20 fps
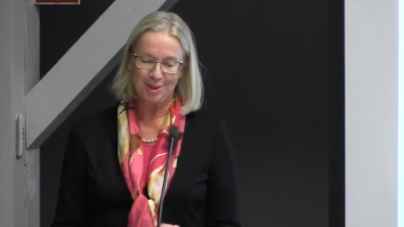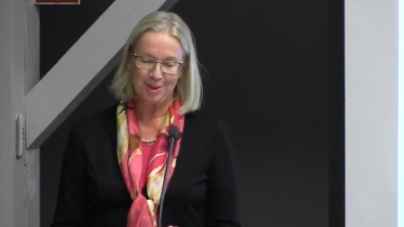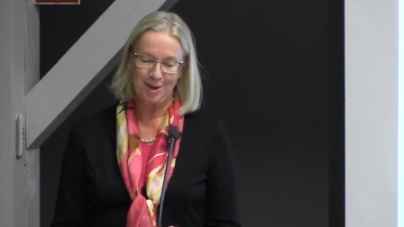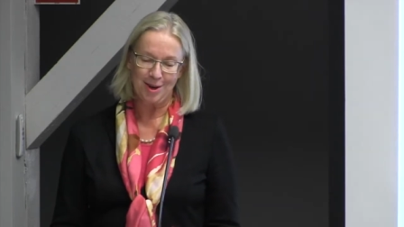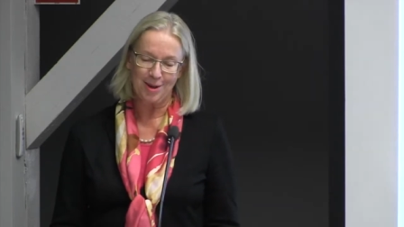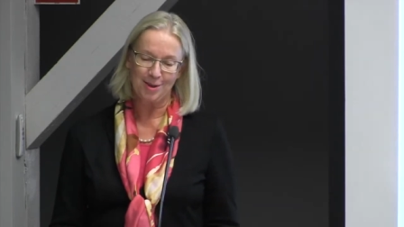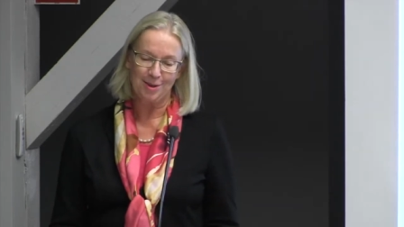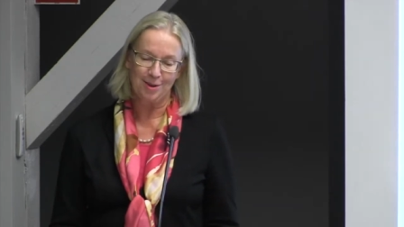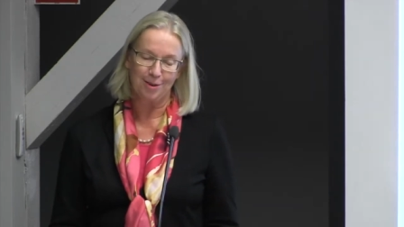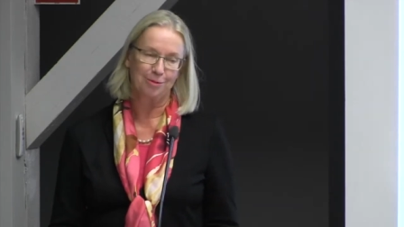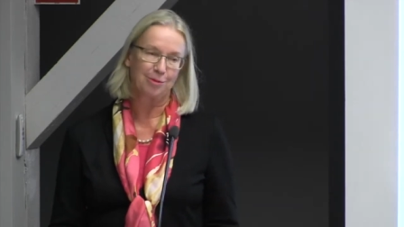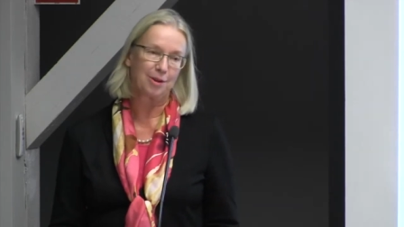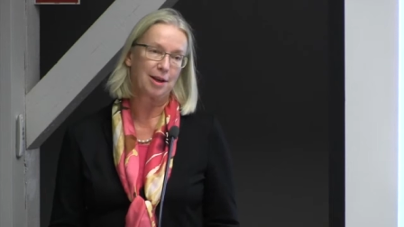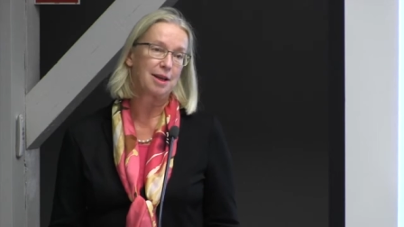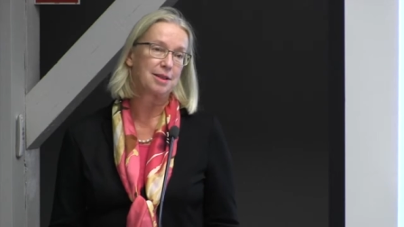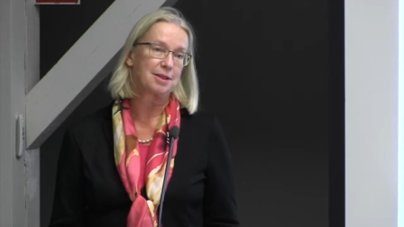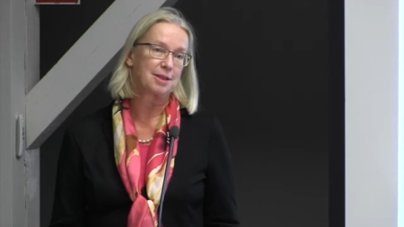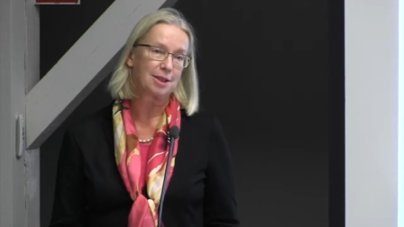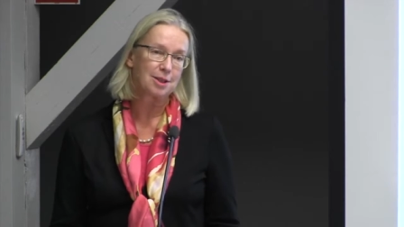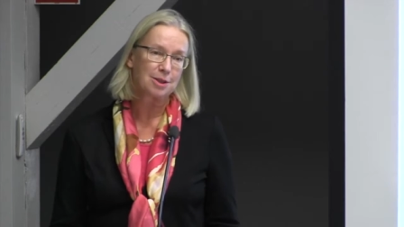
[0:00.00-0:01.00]
study of
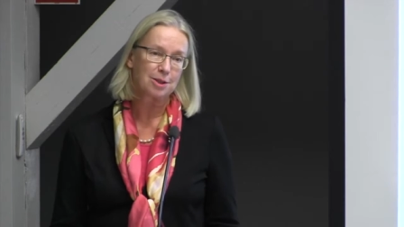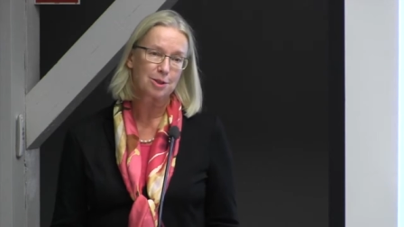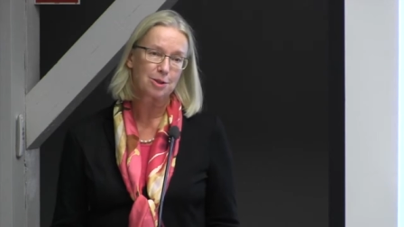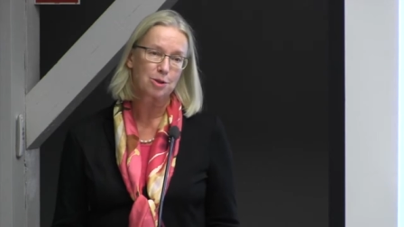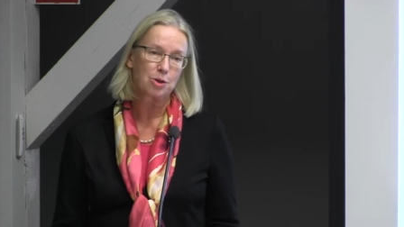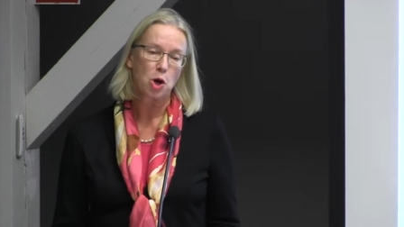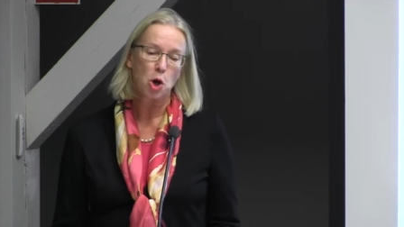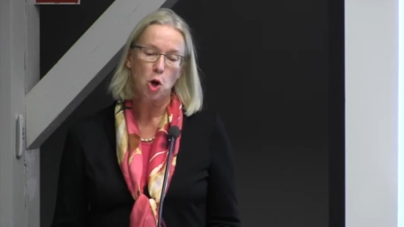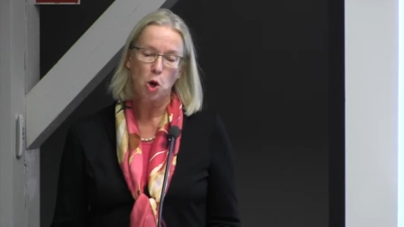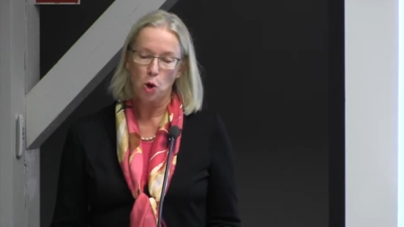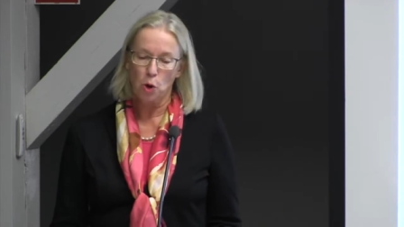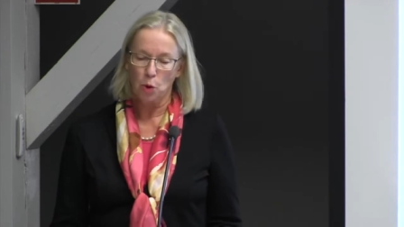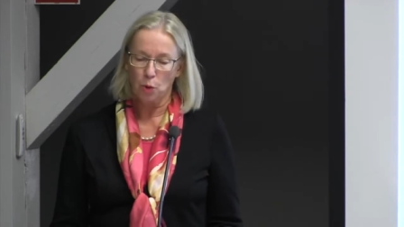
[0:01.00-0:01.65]
assisted